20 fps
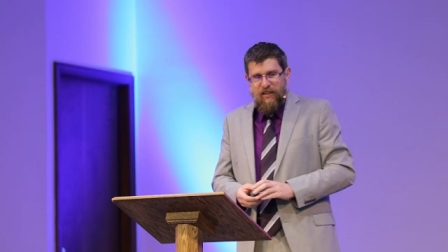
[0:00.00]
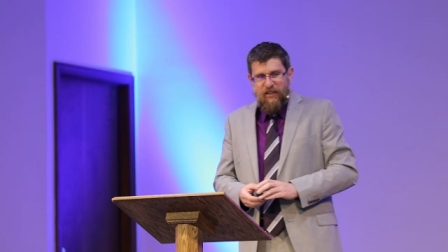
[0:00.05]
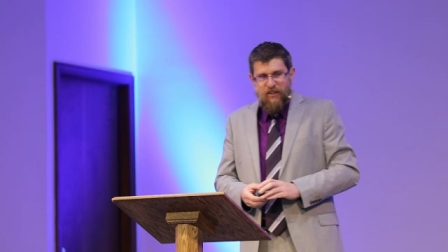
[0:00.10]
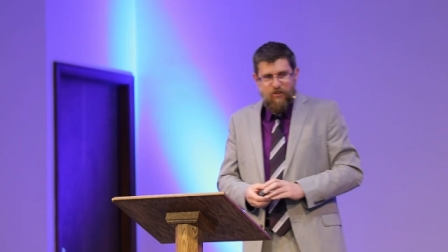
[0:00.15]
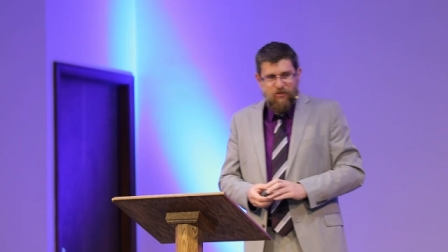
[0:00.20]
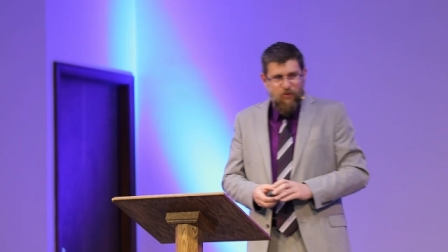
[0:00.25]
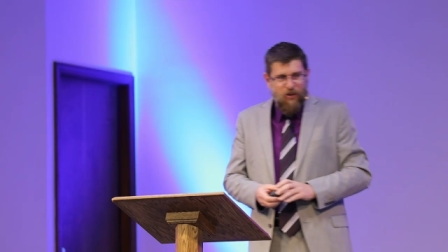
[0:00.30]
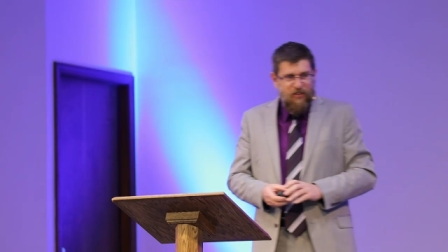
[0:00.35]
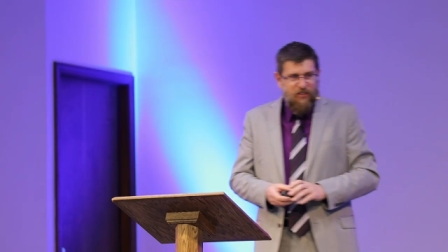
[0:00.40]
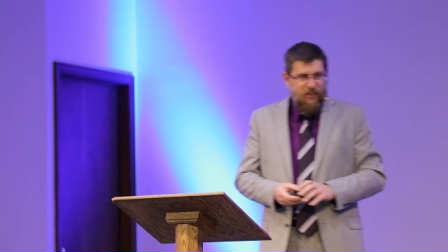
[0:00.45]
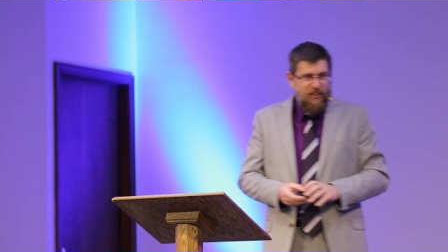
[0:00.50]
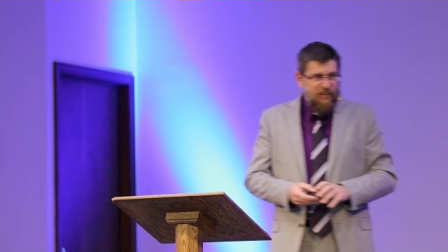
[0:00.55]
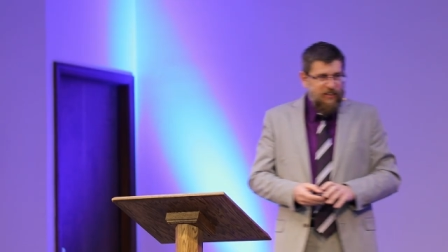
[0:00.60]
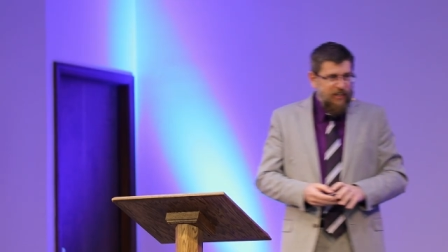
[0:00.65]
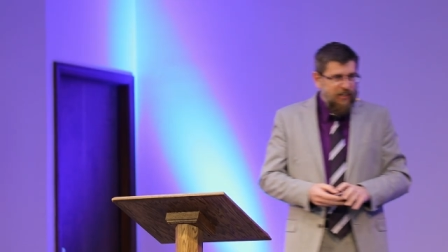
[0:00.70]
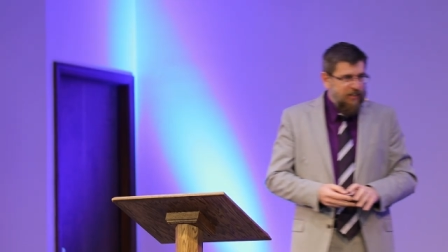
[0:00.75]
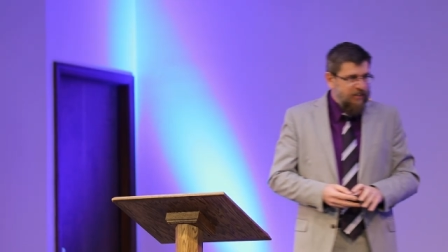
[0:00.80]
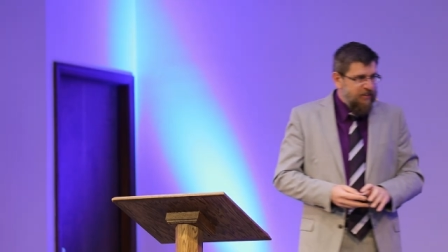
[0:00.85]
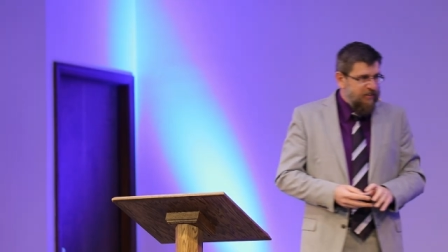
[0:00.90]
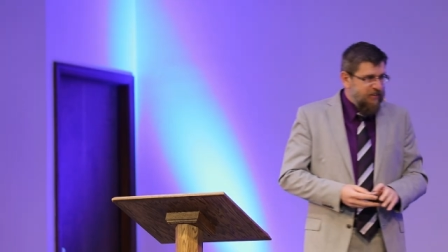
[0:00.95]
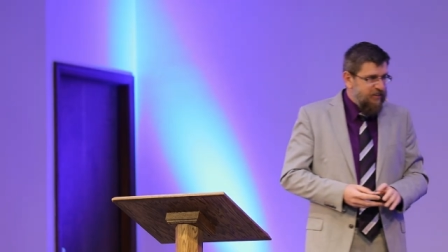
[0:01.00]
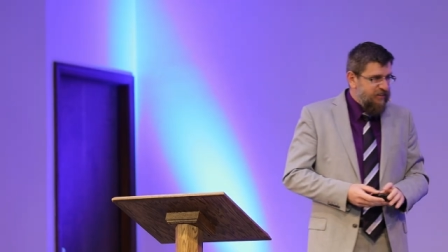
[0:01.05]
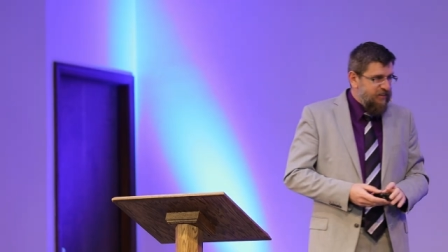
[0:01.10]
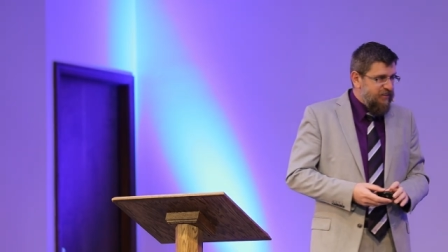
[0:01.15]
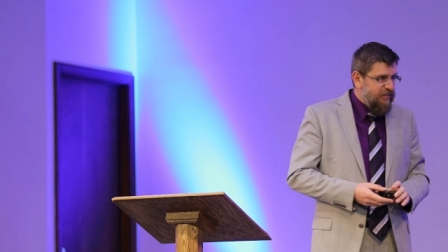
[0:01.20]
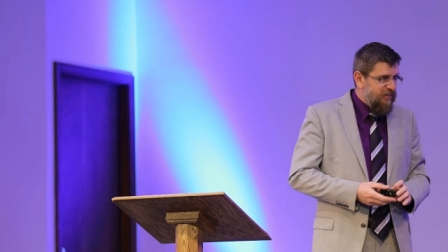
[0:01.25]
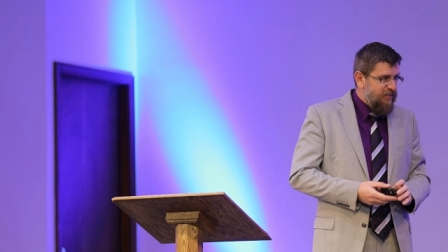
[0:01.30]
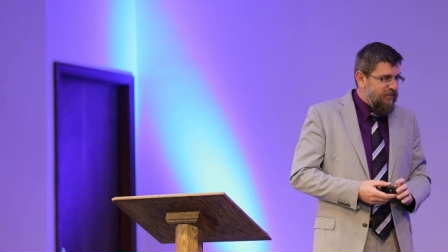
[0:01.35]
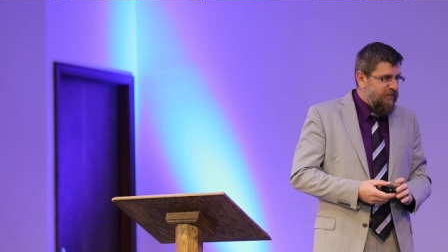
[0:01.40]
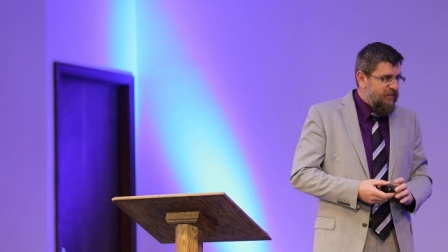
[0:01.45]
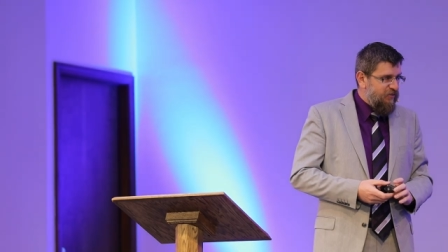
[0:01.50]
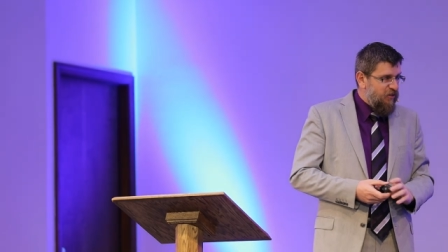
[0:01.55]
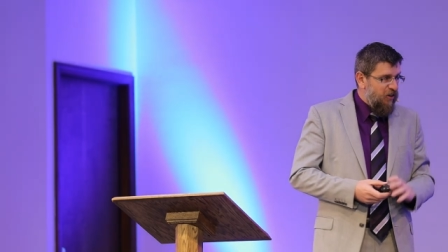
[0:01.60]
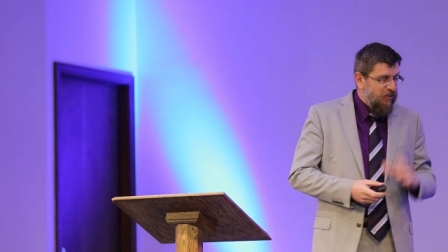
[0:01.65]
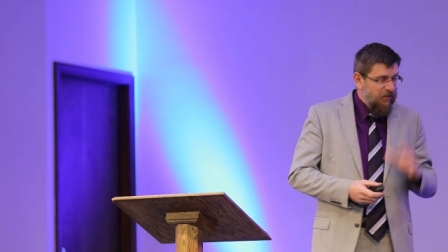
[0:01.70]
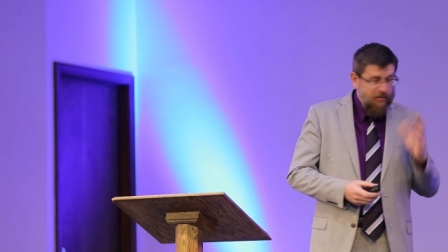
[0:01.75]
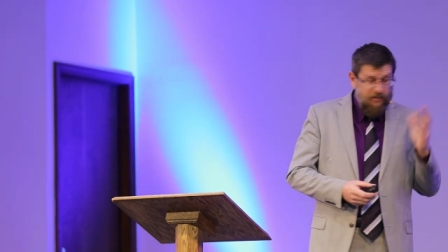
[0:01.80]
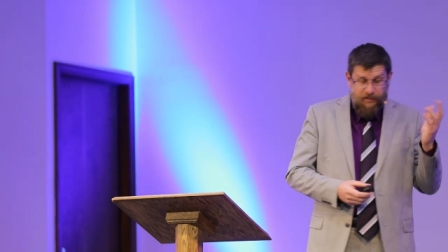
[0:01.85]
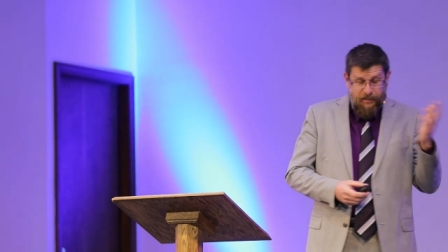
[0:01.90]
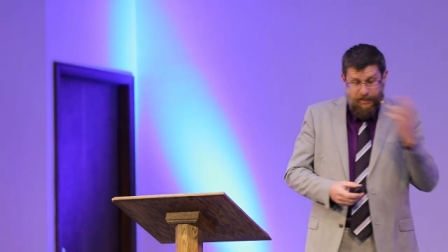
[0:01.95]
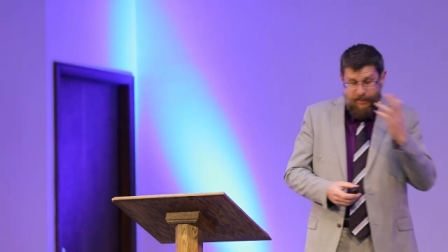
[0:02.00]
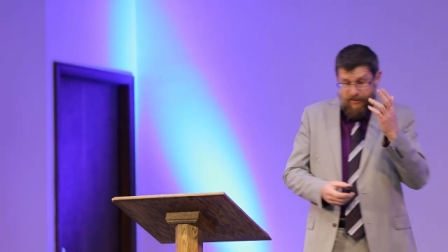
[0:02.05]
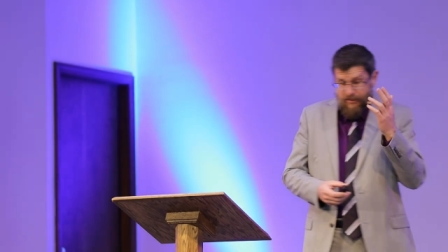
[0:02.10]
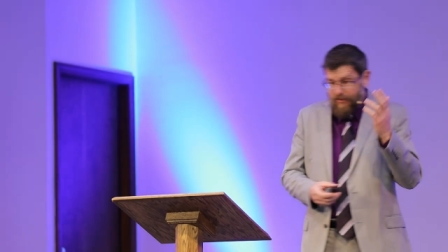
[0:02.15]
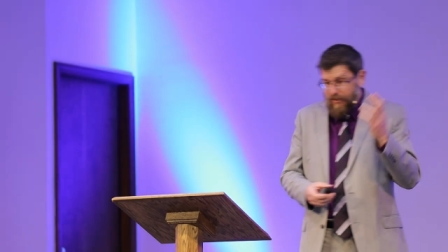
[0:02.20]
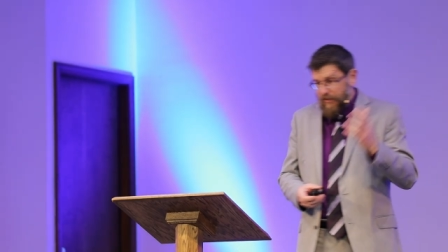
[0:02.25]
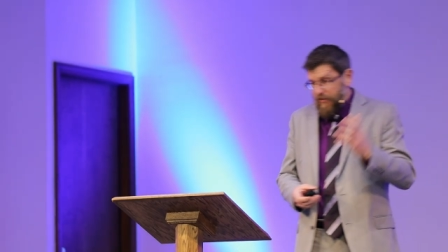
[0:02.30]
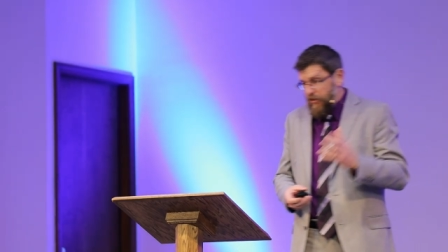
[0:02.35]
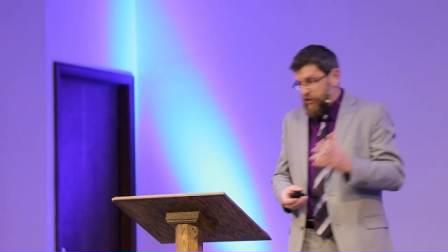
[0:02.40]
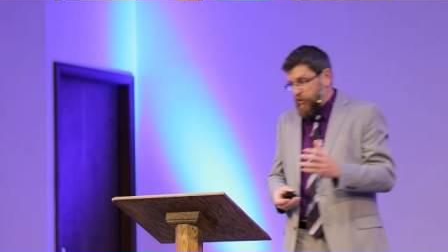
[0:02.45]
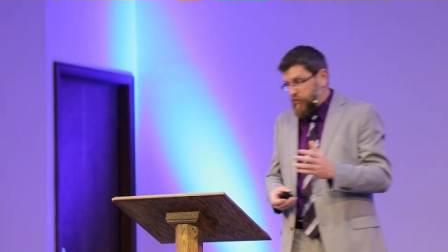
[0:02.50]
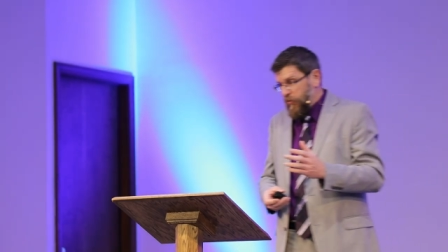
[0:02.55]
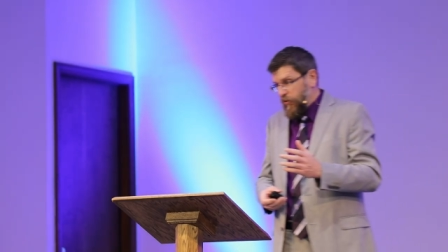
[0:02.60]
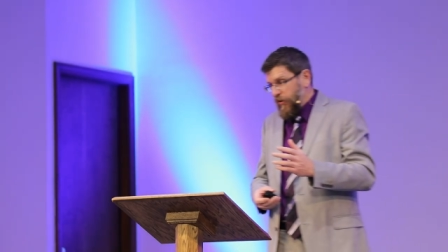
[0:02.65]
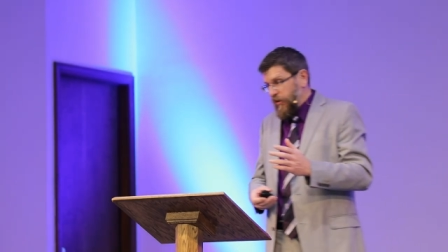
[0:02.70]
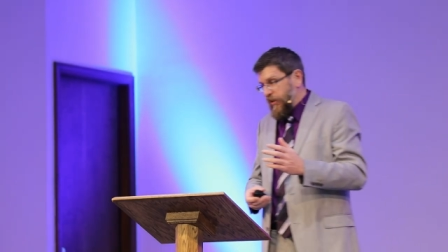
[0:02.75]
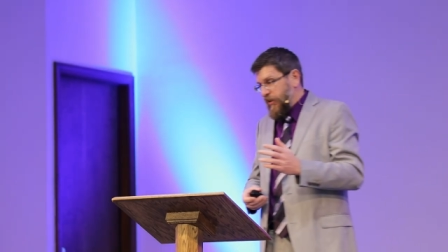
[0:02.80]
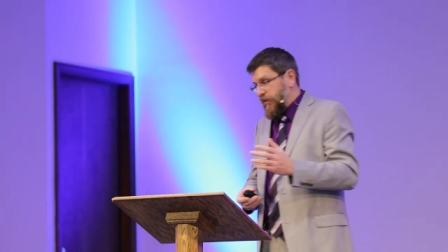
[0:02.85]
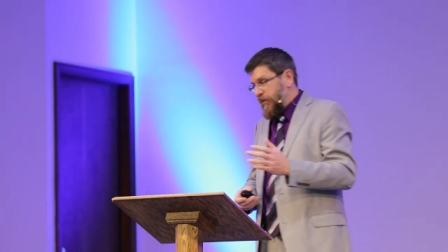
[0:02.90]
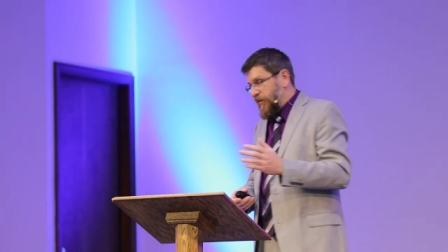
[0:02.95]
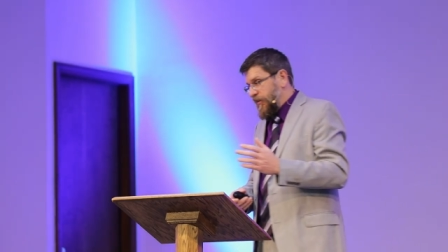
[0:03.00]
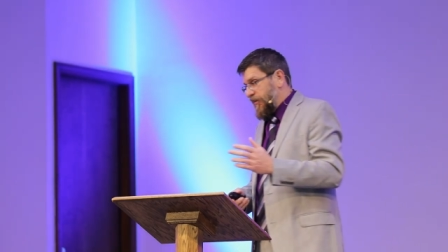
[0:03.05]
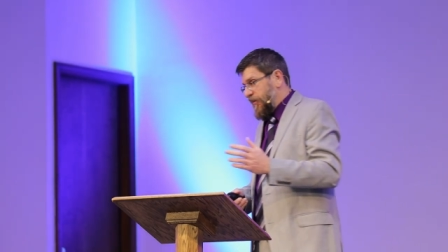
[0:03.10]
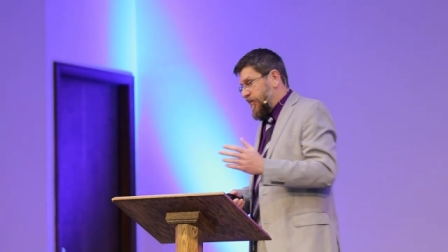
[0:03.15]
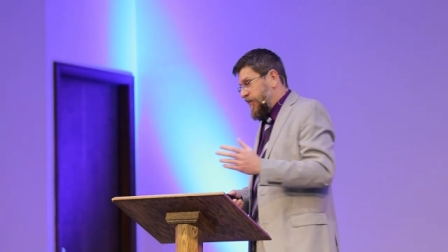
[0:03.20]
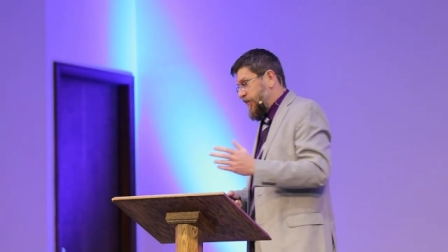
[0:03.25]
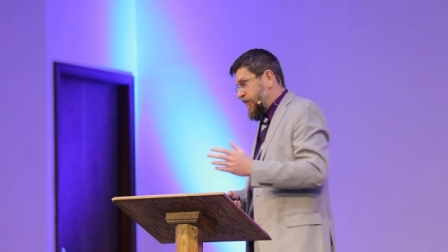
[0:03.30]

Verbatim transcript: There's one thing that of all that I said this morning,